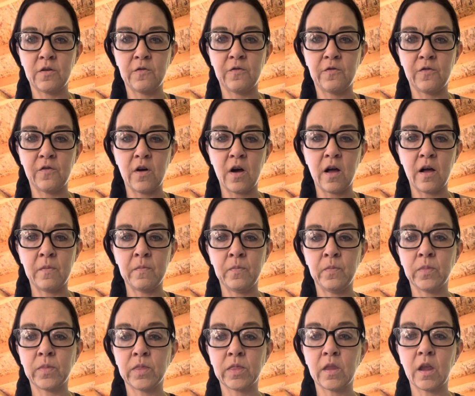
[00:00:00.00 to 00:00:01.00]

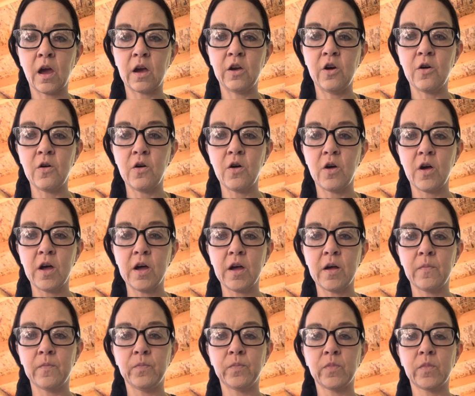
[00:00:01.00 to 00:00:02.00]
from your hook.
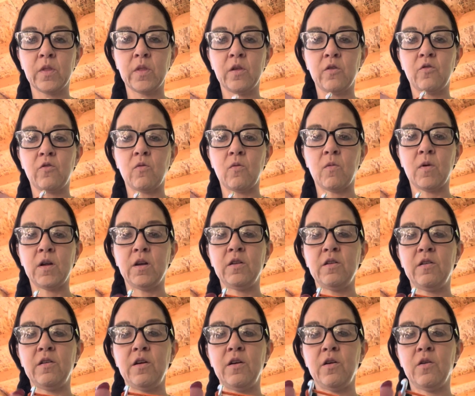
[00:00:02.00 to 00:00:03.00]
So 1,
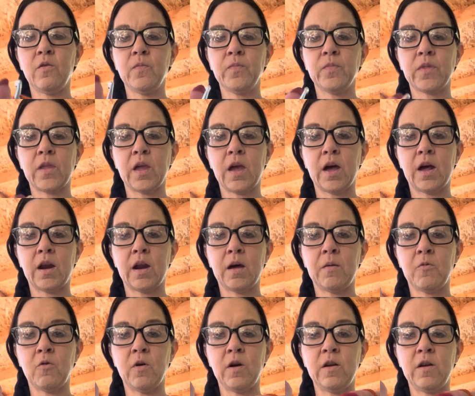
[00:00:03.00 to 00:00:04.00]
2, and
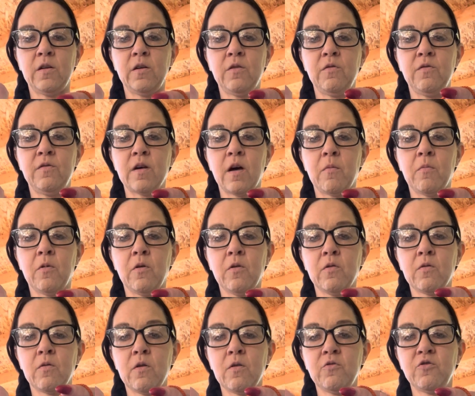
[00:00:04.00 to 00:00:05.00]
I'm going to double
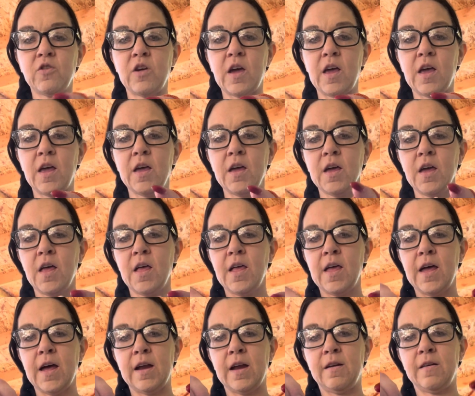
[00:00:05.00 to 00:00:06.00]
crochet
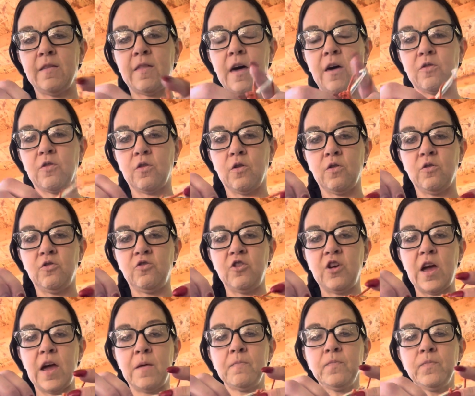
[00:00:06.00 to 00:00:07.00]
into that third
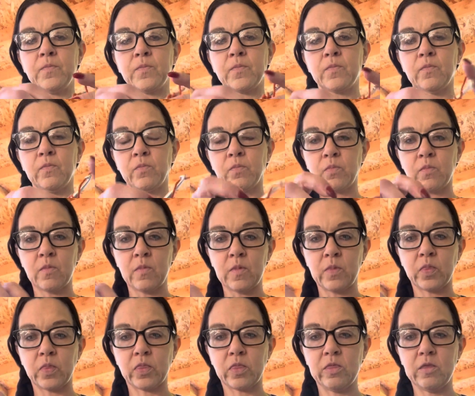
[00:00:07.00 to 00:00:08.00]
chain.
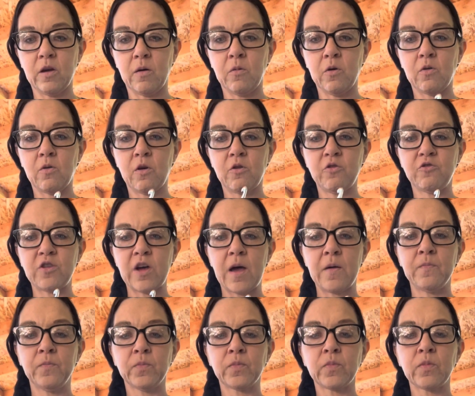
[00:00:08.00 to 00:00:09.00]
Double crochet.
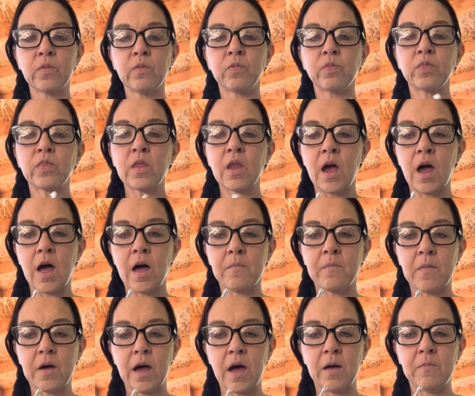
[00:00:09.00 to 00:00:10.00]

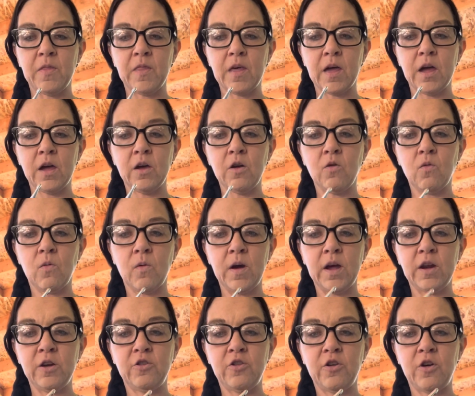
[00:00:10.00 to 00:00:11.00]
I'm then
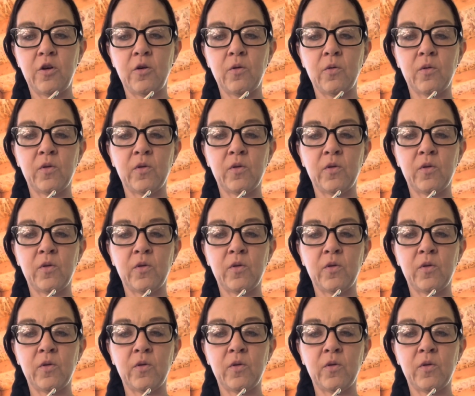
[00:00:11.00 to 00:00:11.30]
going to